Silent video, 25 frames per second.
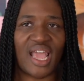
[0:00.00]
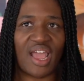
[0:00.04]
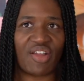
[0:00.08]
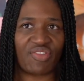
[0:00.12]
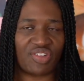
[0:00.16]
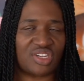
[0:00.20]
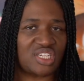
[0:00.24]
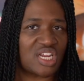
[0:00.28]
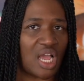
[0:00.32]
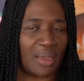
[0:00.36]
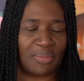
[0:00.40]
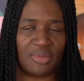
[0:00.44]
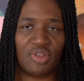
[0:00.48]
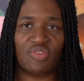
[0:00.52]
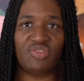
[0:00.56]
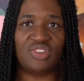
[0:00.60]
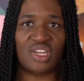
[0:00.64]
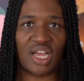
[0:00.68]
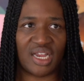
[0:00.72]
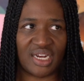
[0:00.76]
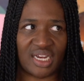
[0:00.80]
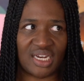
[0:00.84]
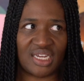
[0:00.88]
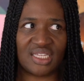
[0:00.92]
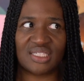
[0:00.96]
Every time you've
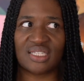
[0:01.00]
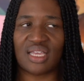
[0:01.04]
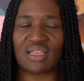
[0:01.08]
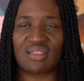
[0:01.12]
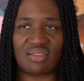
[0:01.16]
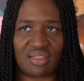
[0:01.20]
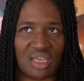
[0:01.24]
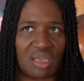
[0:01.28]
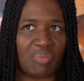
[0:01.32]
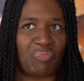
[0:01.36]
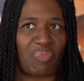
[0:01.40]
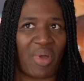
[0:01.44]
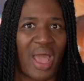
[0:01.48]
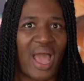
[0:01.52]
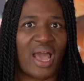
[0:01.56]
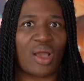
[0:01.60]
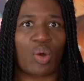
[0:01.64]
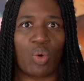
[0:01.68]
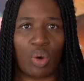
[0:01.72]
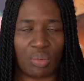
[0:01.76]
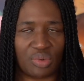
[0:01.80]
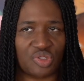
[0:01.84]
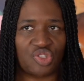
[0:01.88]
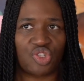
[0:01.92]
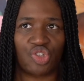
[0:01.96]
done it, he's like, think back,
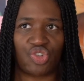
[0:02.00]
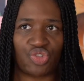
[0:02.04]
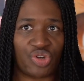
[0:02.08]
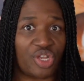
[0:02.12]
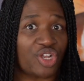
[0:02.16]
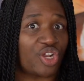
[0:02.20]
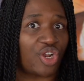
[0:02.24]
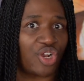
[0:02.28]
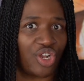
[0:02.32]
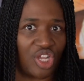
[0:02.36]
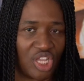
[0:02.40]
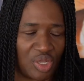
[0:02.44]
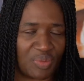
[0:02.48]
what was the trigger?